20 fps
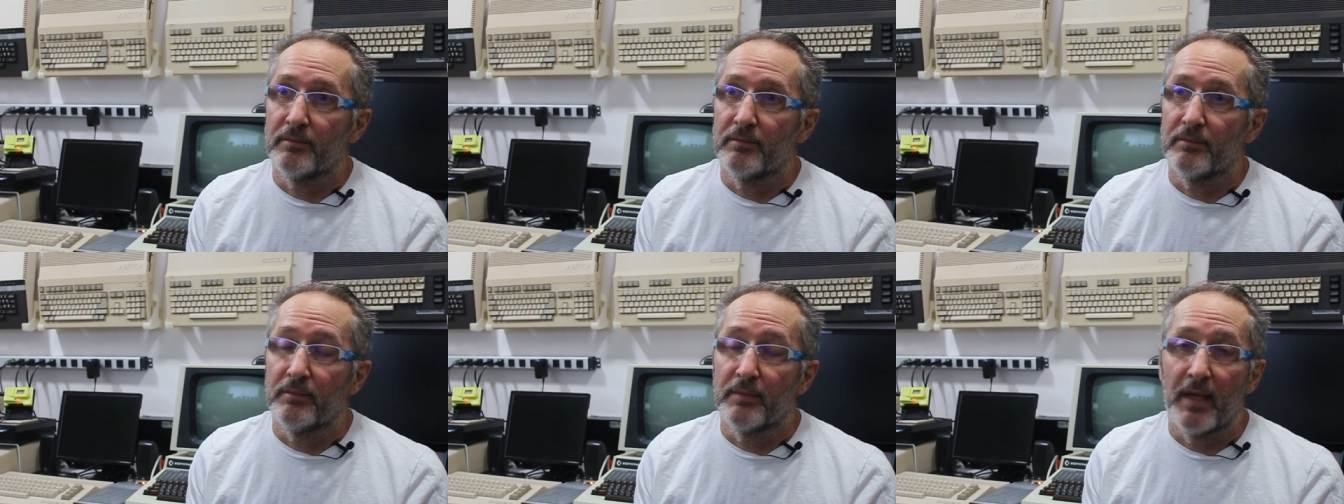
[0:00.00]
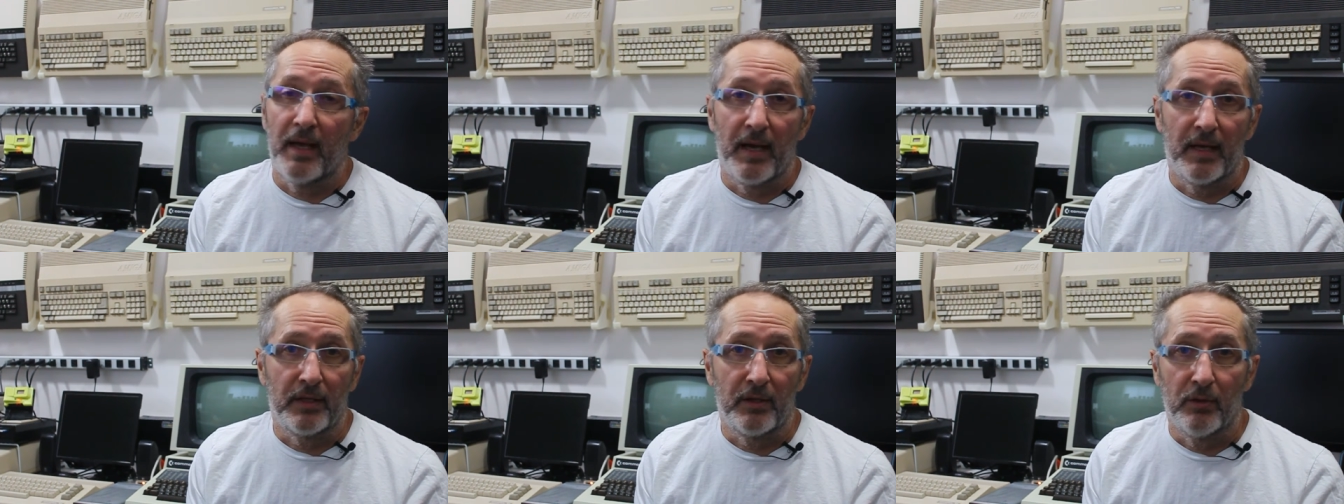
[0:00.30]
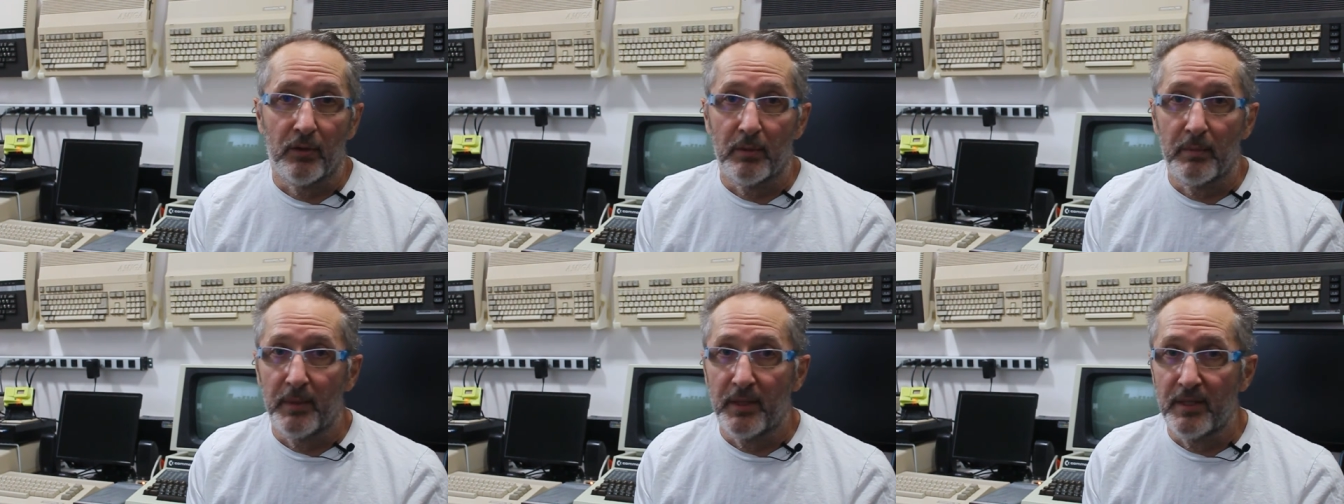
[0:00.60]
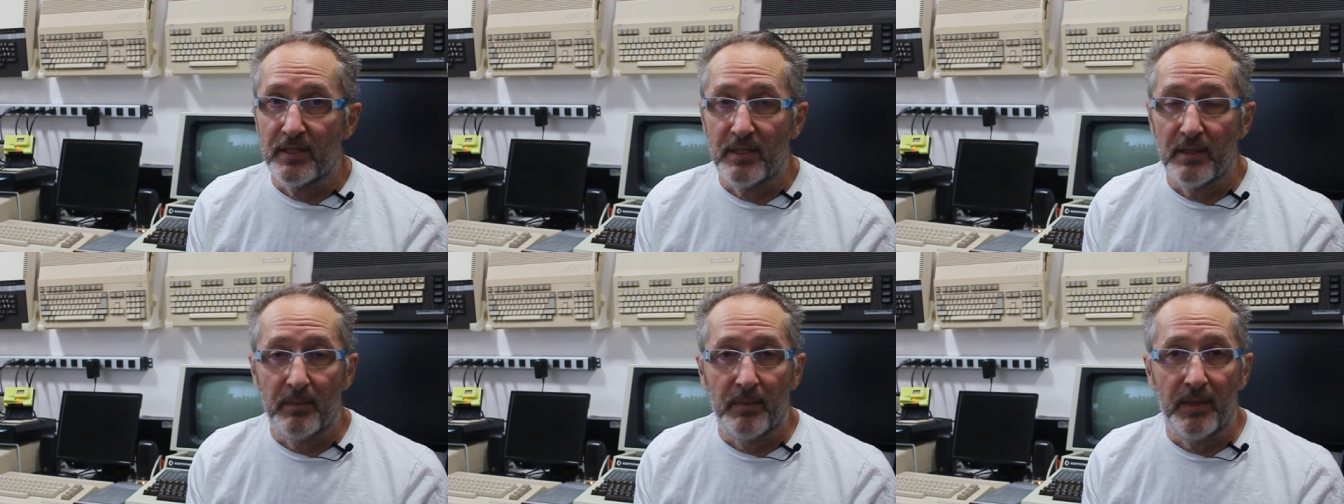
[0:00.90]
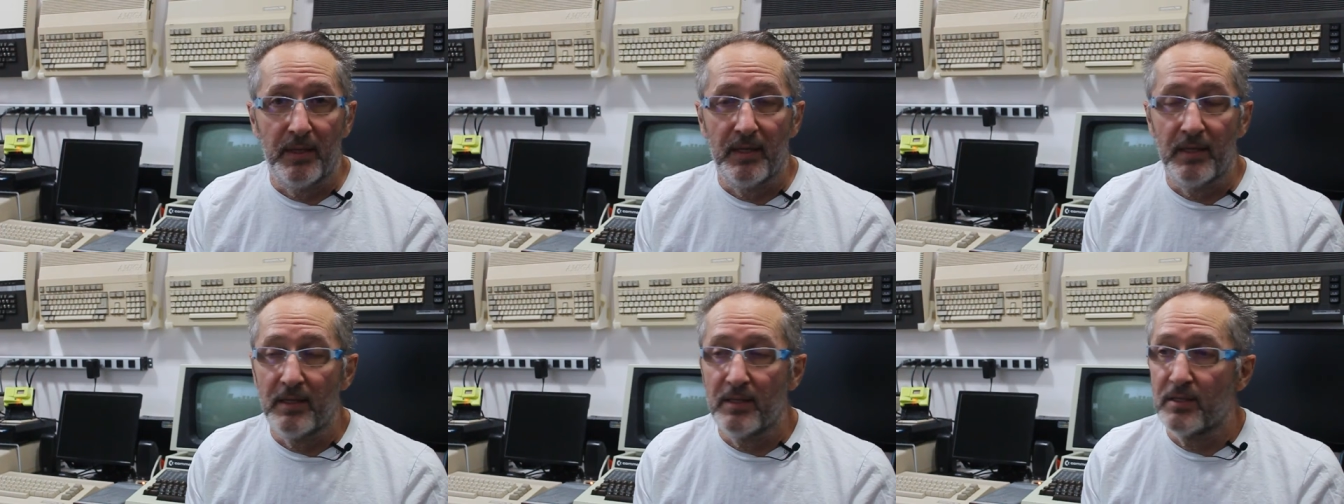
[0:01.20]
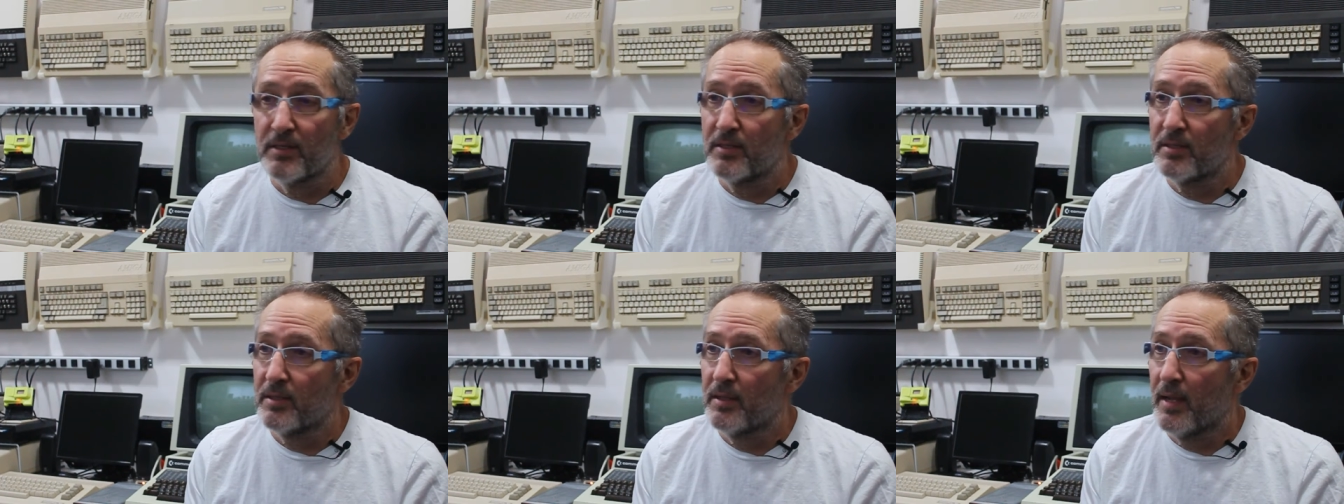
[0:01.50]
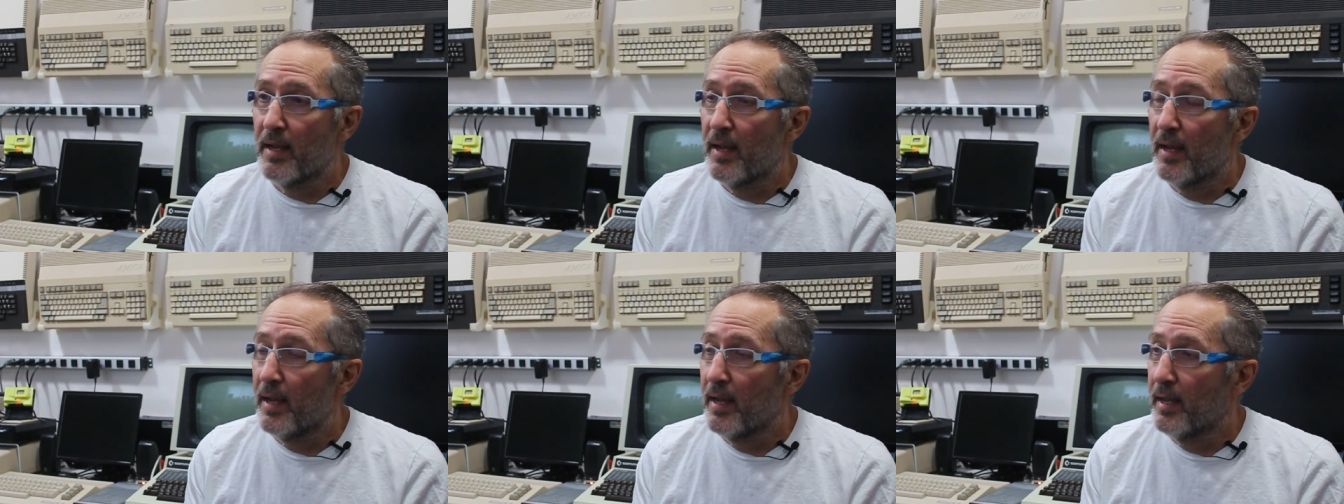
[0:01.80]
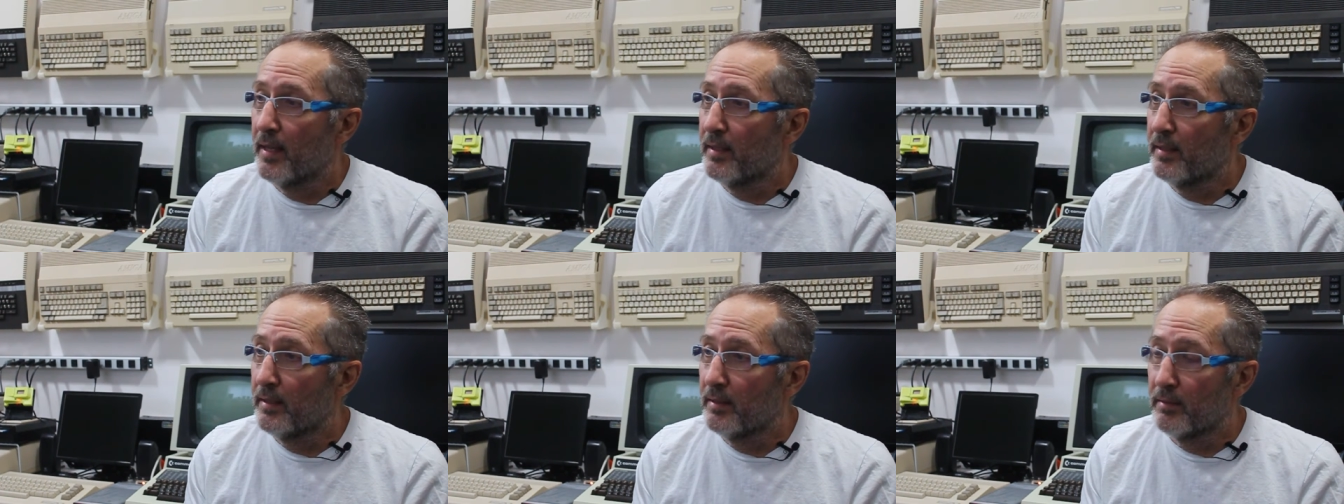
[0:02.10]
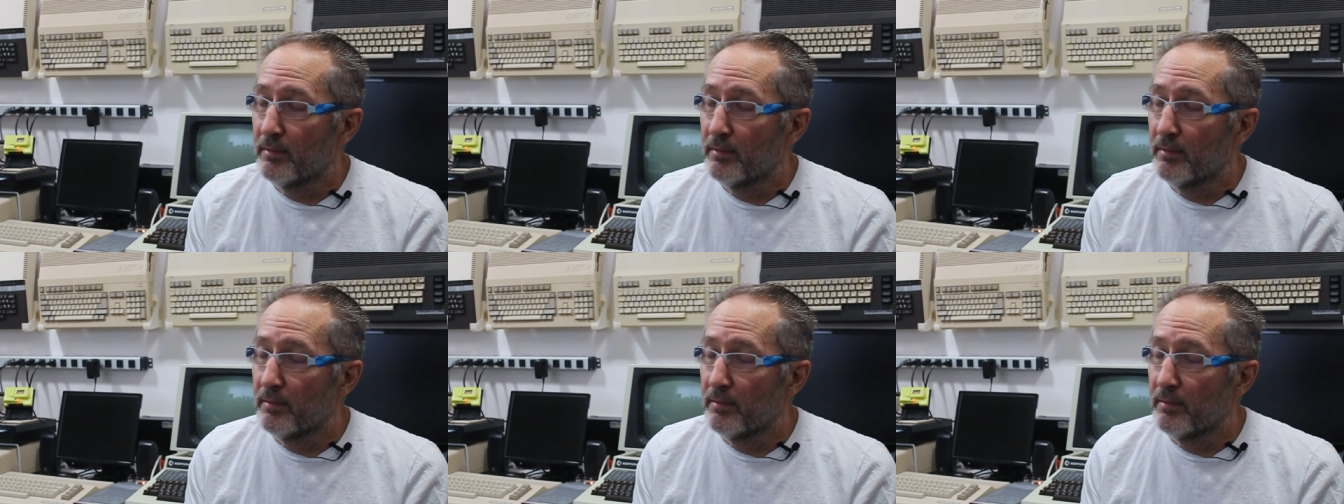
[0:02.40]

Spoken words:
accurate PCBs, and